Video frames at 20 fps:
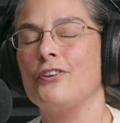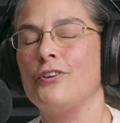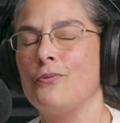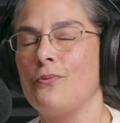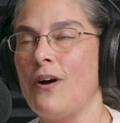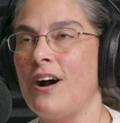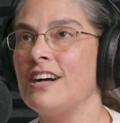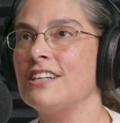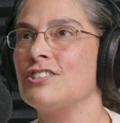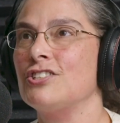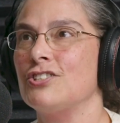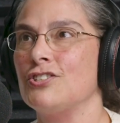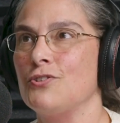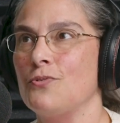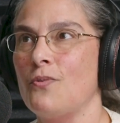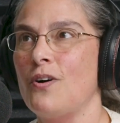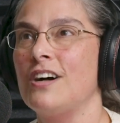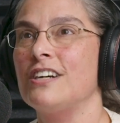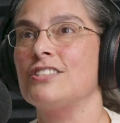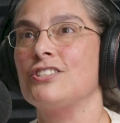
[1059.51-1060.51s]
you watch and you
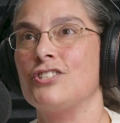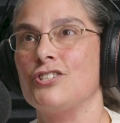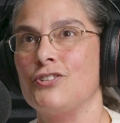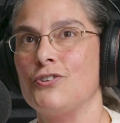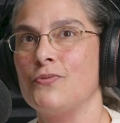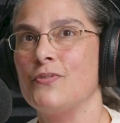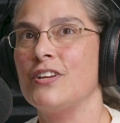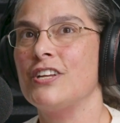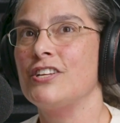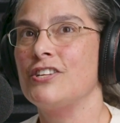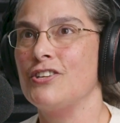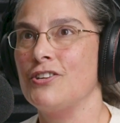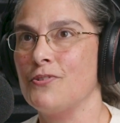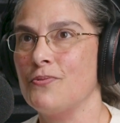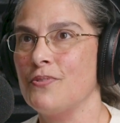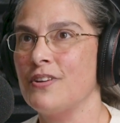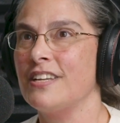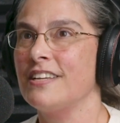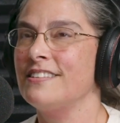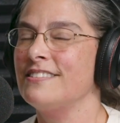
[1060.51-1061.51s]
watch and you read and you
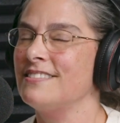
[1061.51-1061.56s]
read,